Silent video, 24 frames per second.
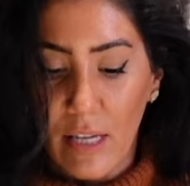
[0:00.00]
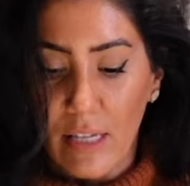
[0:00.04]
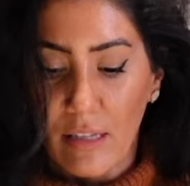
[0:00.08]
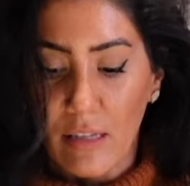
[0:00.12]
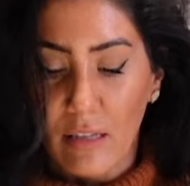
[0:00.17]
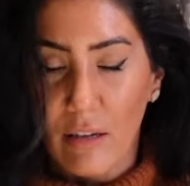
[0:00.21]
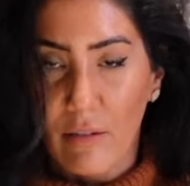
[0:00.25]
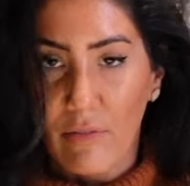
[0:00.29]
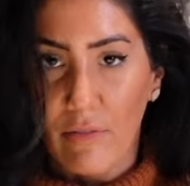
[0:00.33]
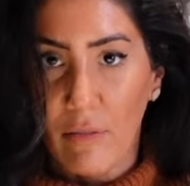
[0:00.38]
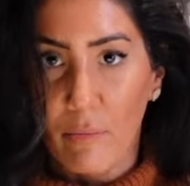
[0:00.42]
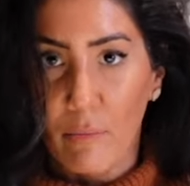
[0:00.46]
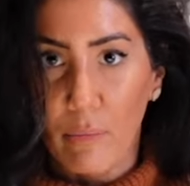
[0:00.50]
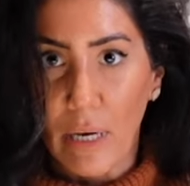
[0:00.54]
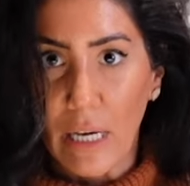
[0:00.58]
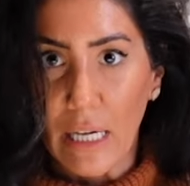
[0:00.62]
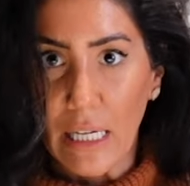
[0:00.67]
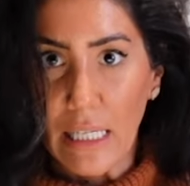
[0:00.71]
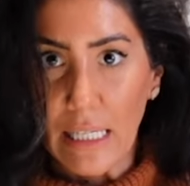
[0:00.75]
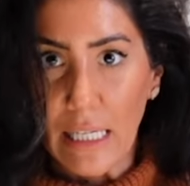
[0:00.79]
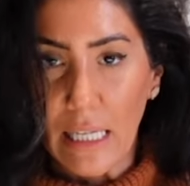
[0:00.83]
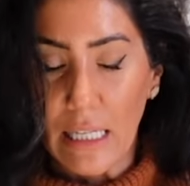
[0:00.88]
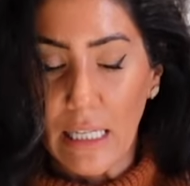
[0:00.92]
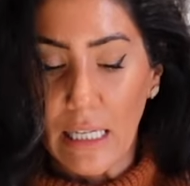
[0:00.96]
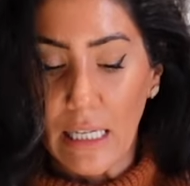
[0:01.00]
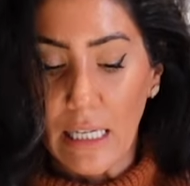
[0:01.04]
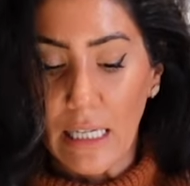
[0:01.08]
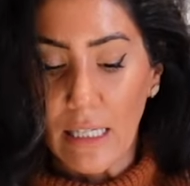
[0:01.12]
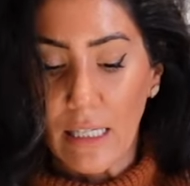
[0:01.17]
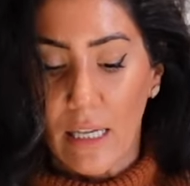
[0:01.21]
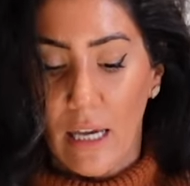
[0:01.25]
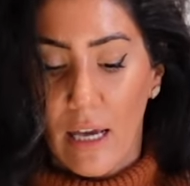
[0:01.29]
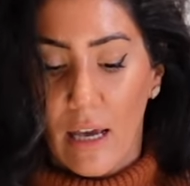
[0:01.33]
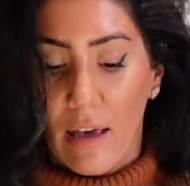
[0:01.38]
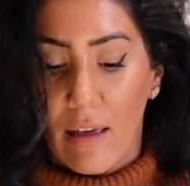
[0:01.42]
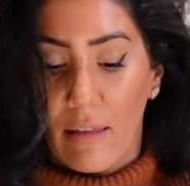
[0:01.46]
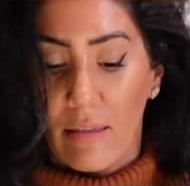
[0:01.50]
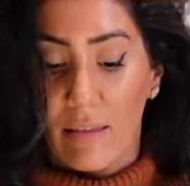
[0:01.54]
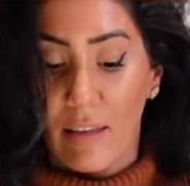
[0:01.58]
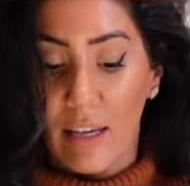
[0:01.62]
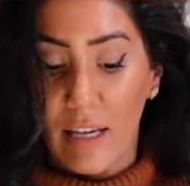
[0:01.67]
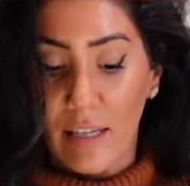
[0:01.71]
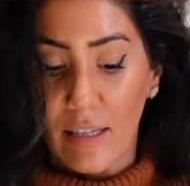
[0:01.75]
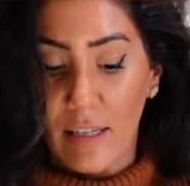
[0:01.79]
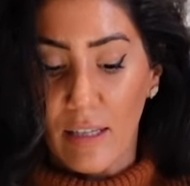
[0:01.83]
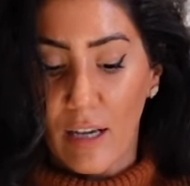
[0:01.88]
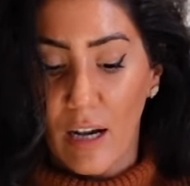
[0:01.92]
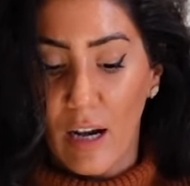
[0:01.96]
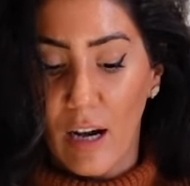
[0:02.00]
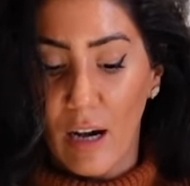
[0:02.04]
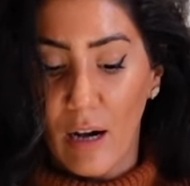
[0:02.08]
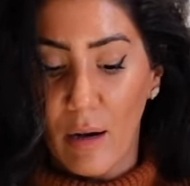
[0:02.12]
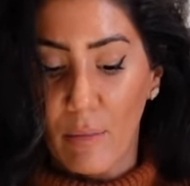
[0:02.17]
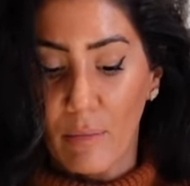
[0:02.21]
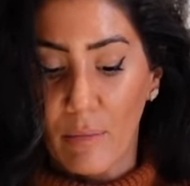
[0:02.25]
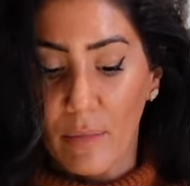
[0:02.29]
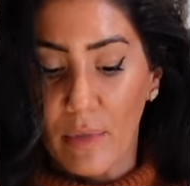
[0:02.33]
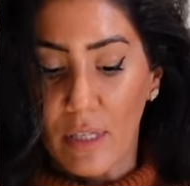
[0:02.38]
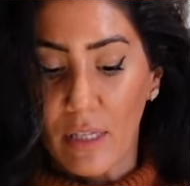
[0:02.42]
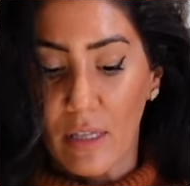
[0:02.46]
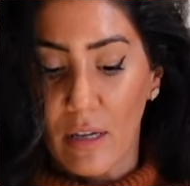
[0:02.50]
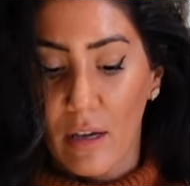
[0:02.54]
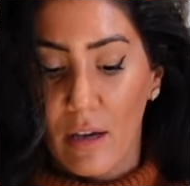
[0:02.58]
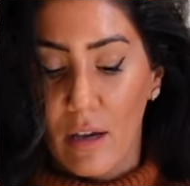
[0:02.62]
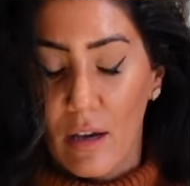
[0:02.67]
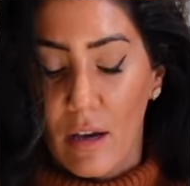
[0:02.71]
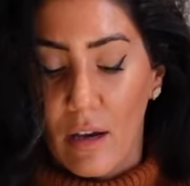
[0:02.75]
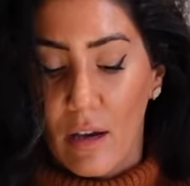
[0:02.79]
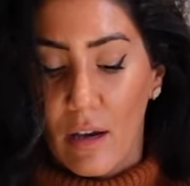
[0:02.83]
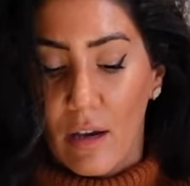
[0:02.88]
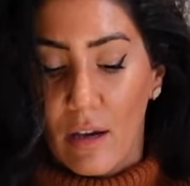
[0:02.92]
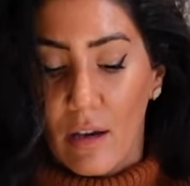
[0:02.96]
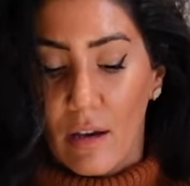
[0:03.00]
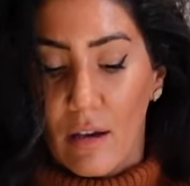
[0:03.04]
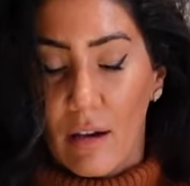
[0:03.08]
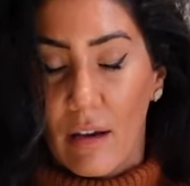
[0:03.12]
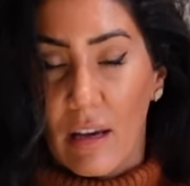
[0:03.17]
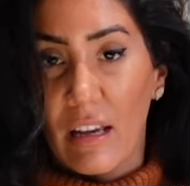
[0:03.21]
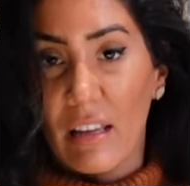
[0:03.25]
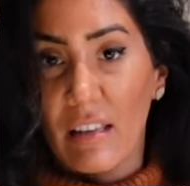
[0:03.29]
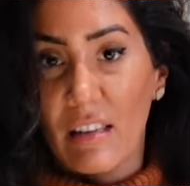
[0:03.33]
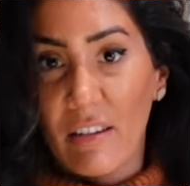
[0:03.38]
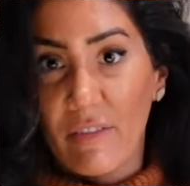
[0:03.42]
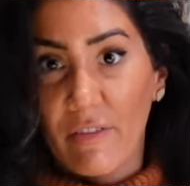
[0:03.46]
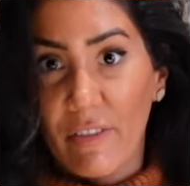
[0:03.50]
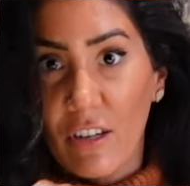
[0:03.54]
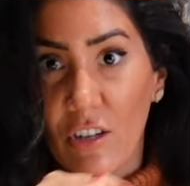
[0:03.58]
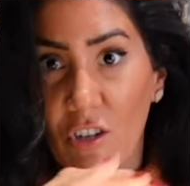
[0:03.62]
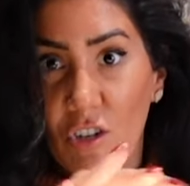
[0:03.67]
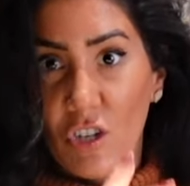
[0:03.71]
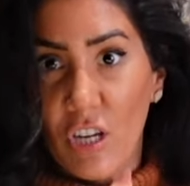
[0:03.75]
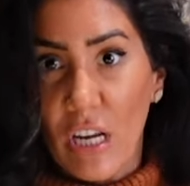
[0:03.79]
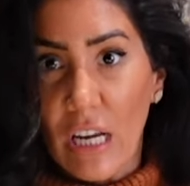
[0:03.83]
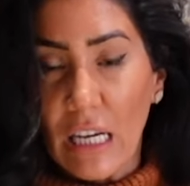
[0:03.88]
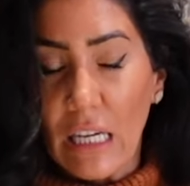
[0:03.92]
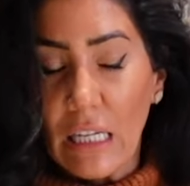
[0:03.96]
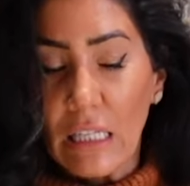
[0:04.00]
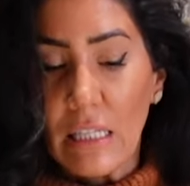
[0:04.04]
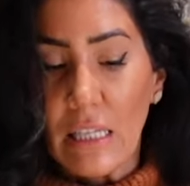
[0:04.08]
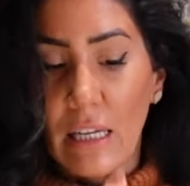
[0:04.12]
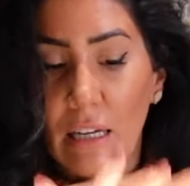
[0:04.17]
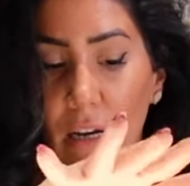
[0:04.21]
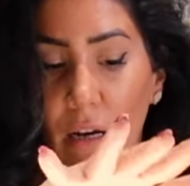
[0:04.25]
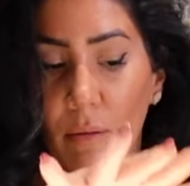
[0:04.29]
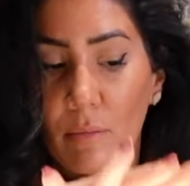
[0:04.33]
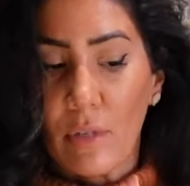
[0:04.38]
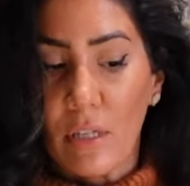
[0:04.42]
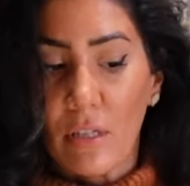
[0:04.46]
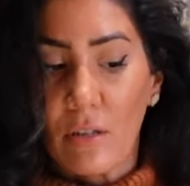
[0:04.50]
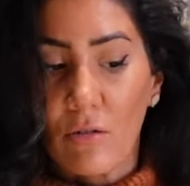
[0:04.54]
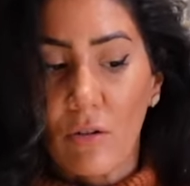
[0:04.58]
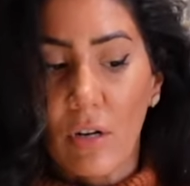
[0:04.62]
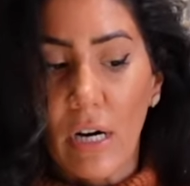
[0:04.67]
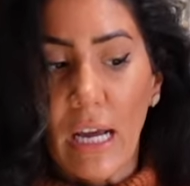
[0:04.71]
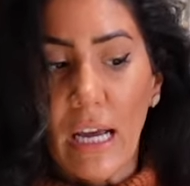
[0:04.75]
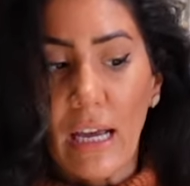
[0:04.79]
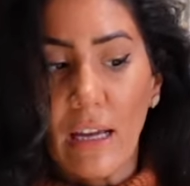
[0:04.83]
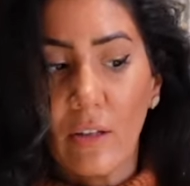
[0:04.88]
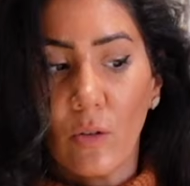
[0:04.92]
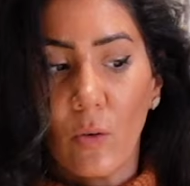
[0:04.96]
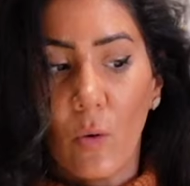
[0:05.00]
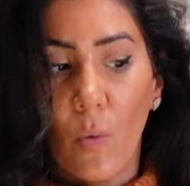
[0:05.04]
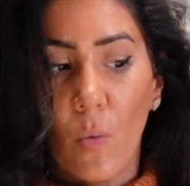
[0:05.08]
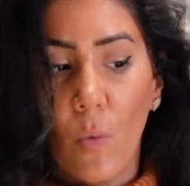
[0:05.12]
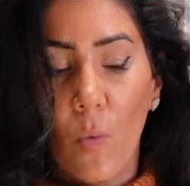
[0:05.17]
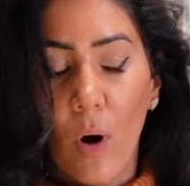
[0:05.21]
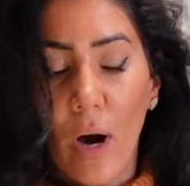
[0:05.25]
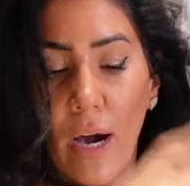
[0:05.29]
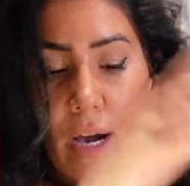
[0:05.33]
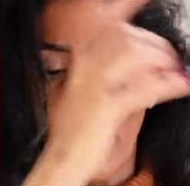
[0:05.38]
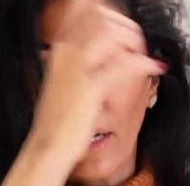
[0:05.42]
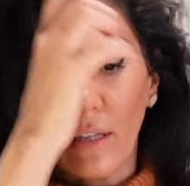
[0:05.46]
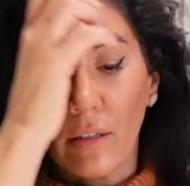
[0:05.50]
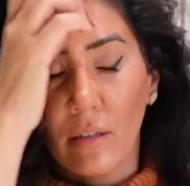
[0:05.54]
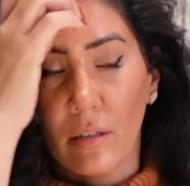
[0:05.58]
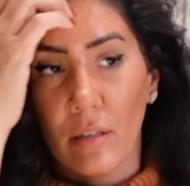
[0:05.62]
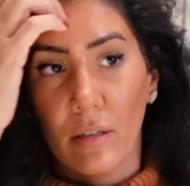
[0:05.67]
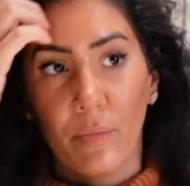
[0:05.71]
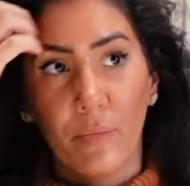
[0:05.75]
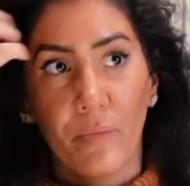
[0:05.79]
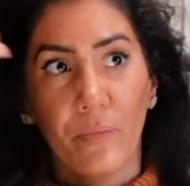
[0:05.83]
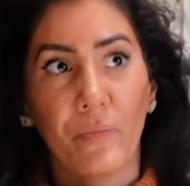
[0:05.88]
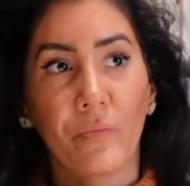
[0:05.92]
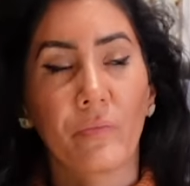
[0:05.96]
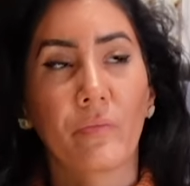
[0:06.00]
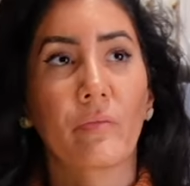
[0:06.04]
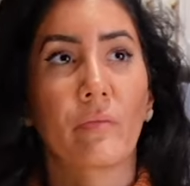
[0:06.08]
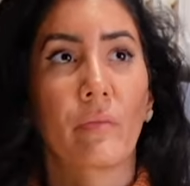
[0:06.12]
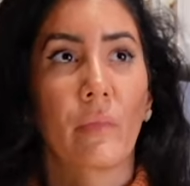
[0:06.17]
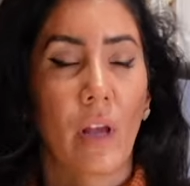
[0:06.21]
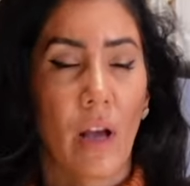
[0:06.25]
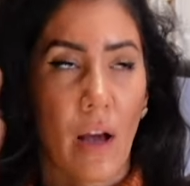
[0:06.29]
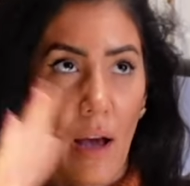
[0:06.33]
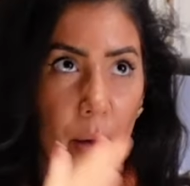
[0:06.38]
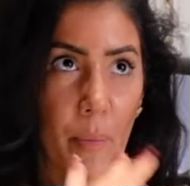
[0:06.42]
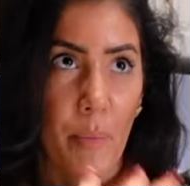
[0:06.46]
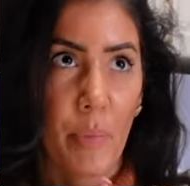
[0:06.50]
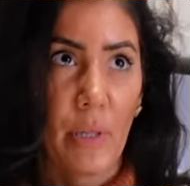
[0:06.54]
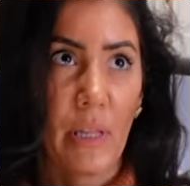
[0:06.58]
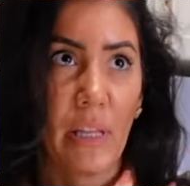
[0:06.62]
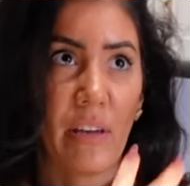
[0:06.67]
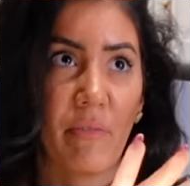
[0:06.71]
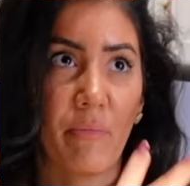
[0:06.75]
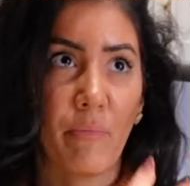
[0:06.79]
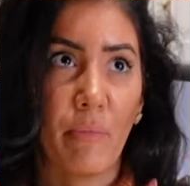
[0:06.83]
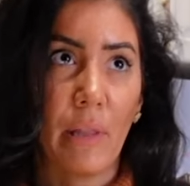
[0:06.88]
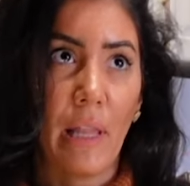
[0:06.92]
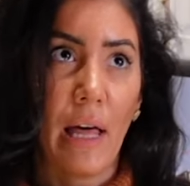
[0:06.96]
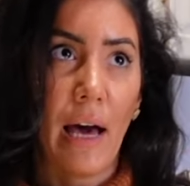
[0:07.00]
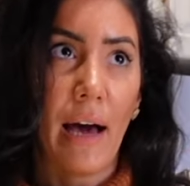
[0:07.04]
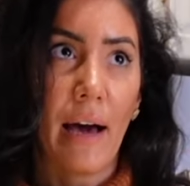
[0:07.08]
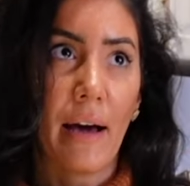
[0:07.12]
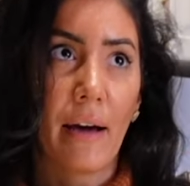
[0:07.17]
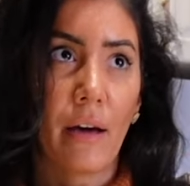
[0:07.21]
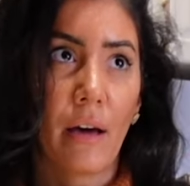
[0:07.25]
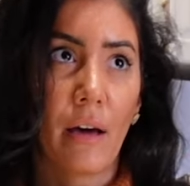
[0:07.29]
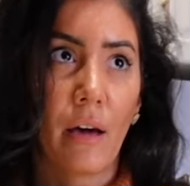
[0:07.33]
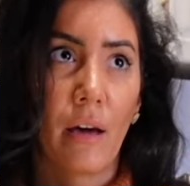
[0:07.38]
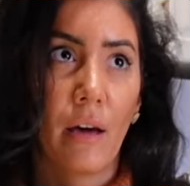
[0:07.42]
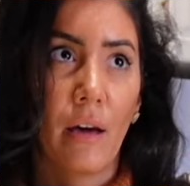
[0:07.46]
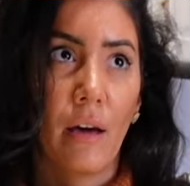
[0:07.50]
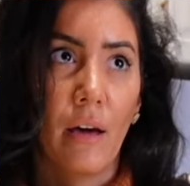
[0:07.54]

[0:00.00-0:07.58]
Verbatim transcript: has a different base than this. This comes in different shades. It comes in red, white, I believe black,